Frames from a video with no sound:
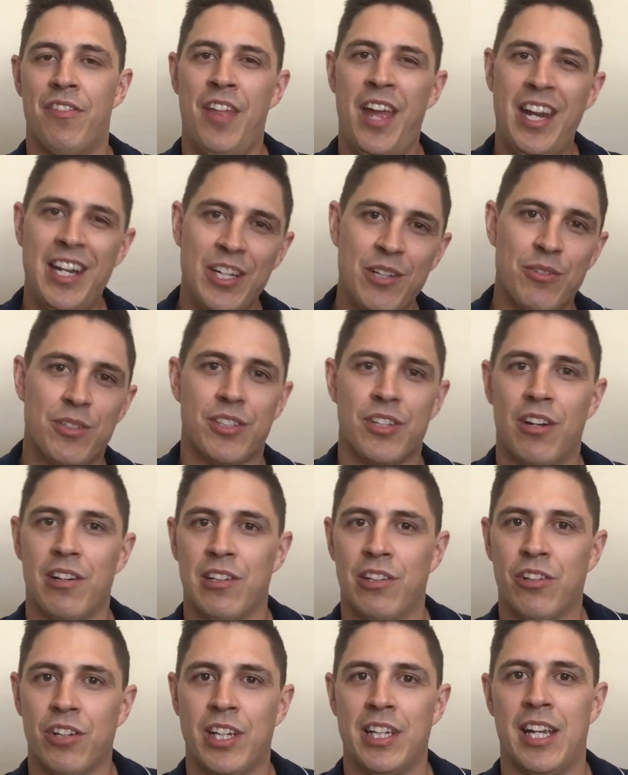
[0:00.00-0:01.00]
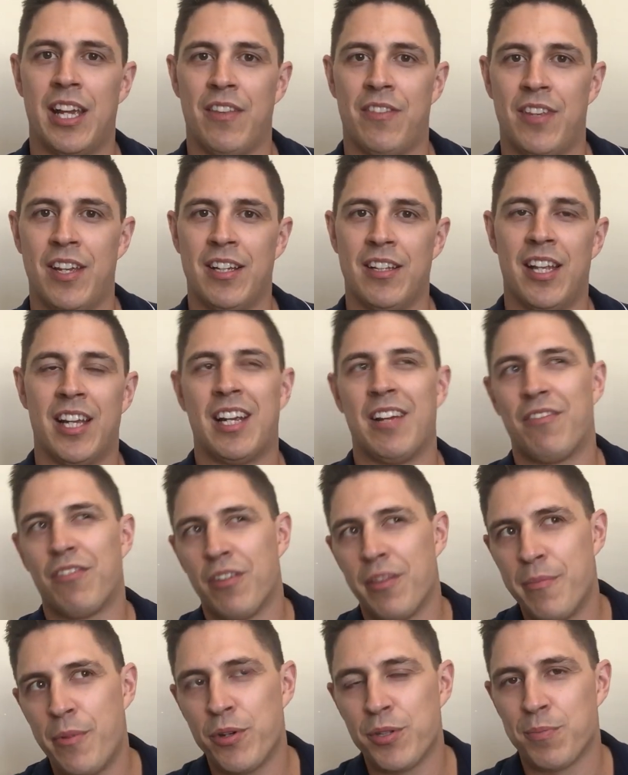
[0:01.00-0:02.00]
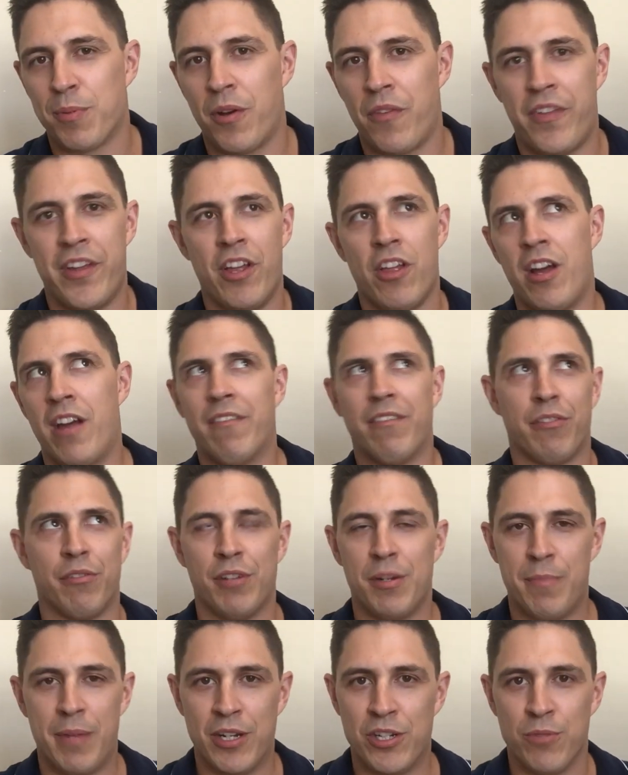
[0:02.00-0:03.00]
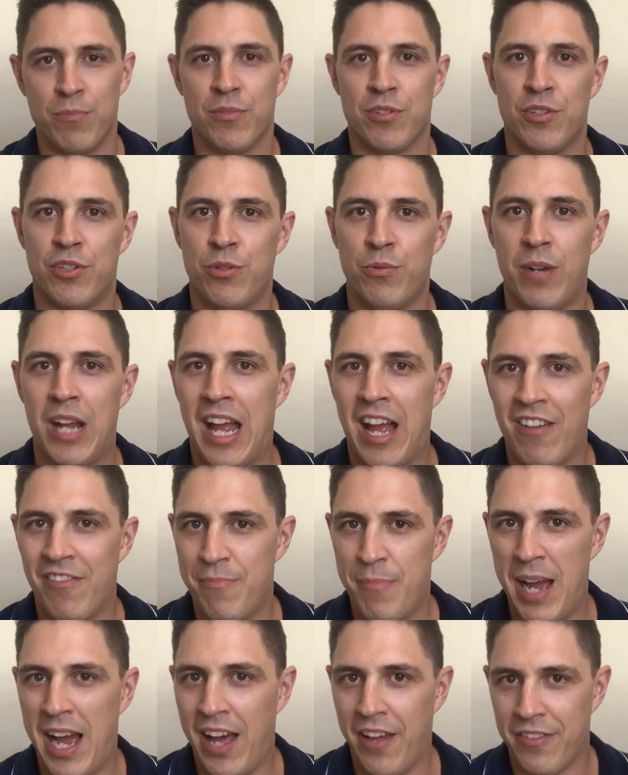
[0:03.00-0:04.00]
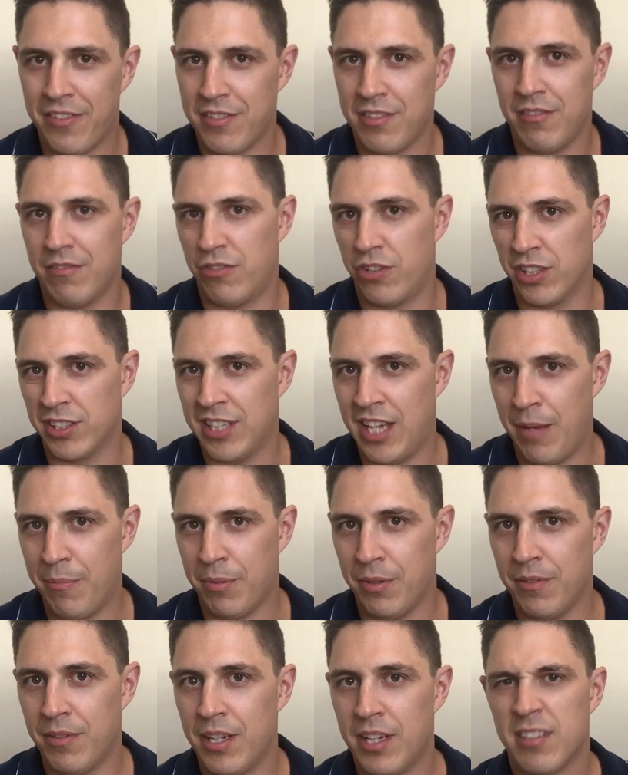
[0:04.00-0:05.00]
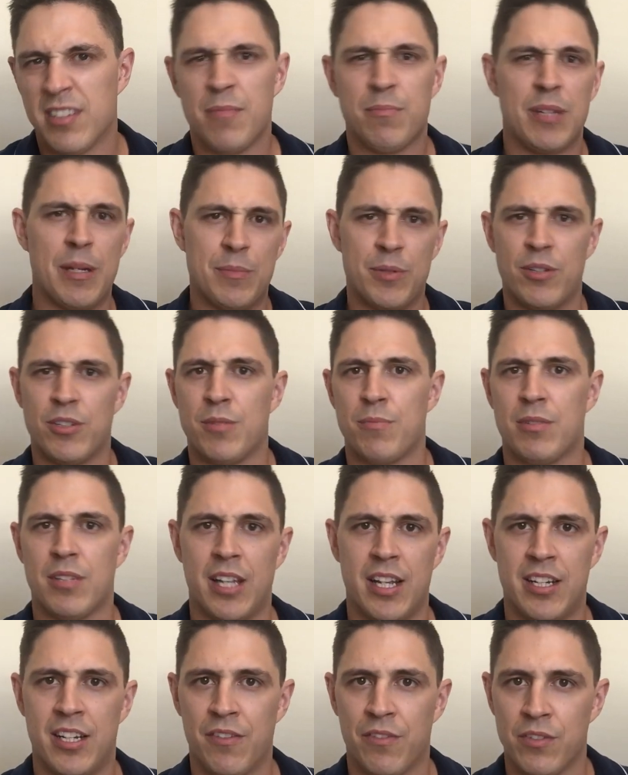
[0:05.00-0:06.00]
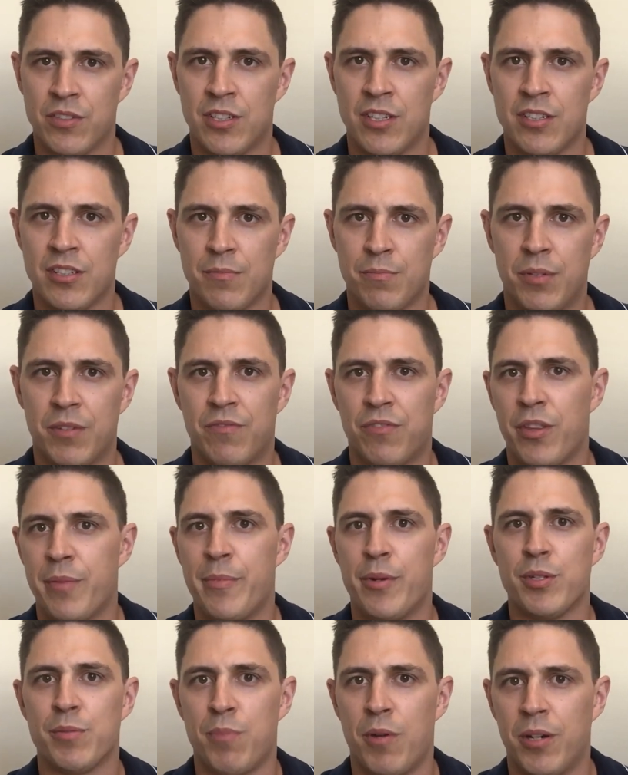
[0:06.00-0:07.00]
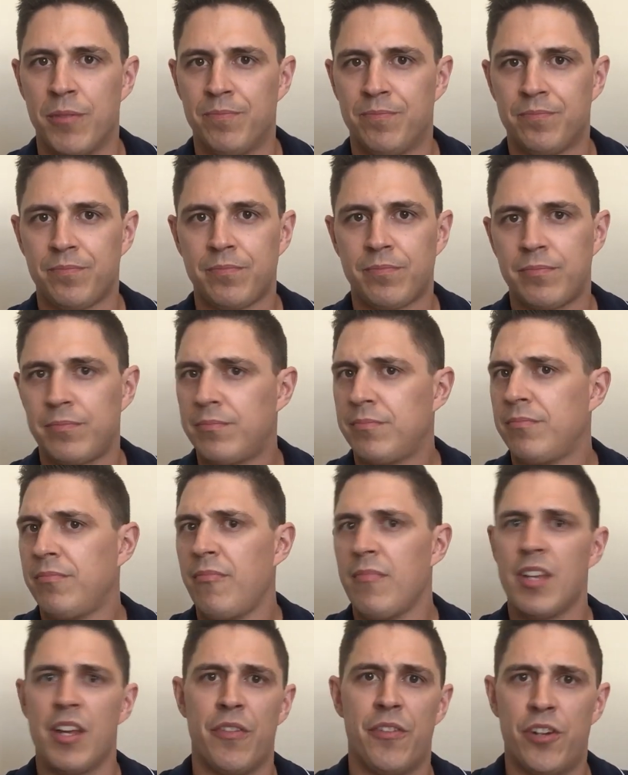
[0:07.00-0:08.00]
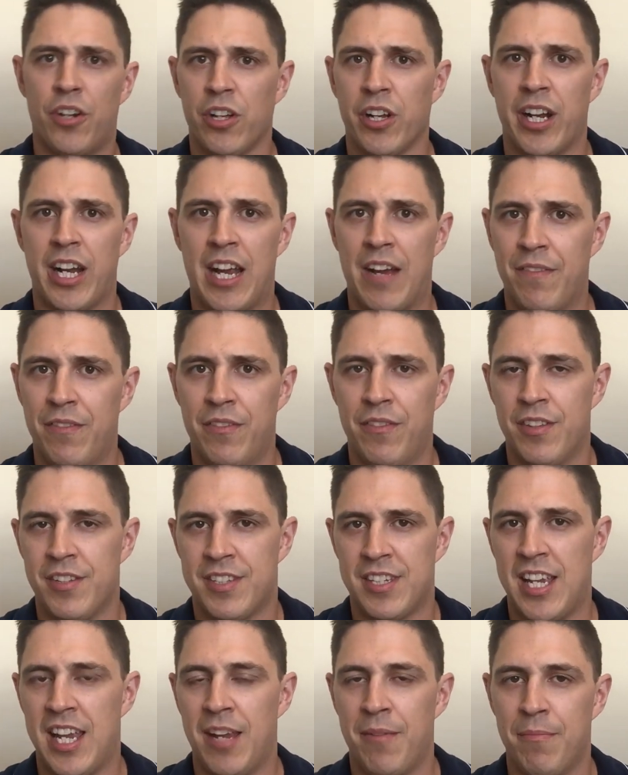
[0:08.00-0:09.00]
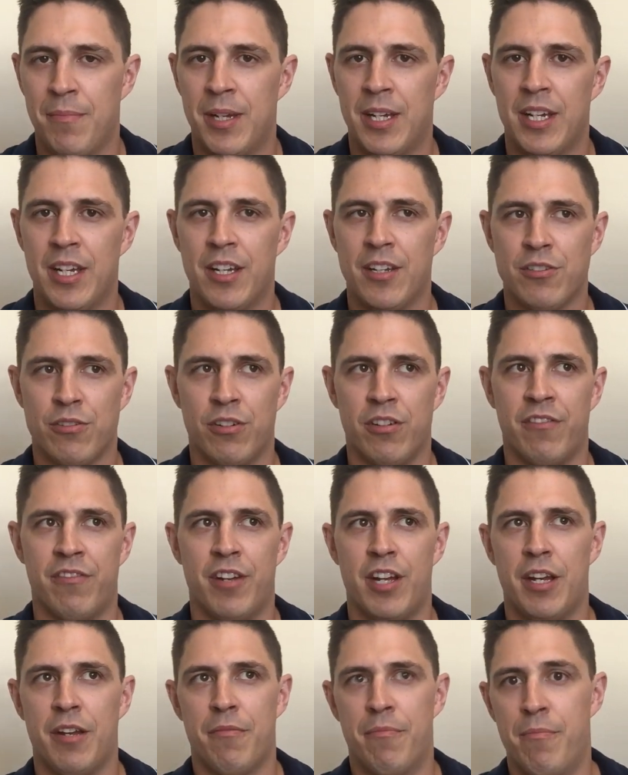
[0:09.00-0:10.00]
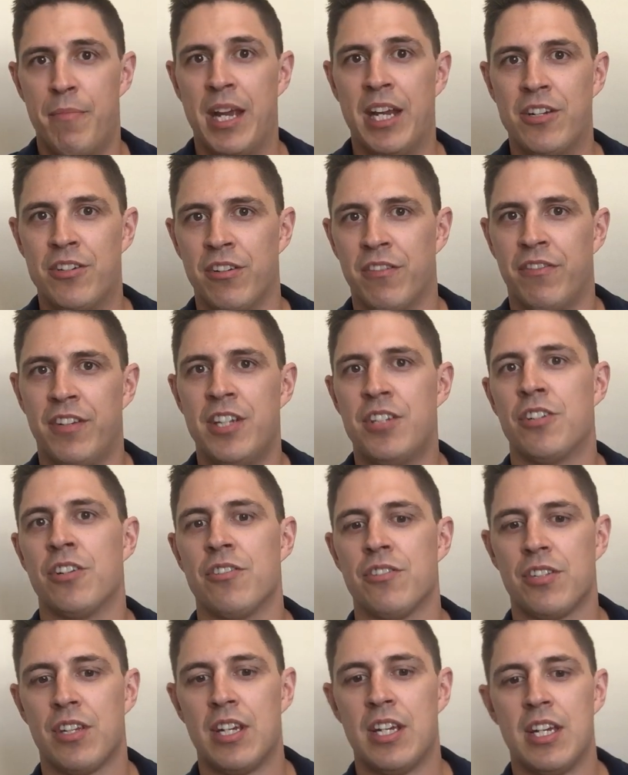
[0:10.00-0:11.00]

then you start looking at things, like, for the most part, they all have 3 bedrooms and 2.5 baths, for example. Sometimes there are some slight differences, but for the most part, they're all gonna have the same sort of major features.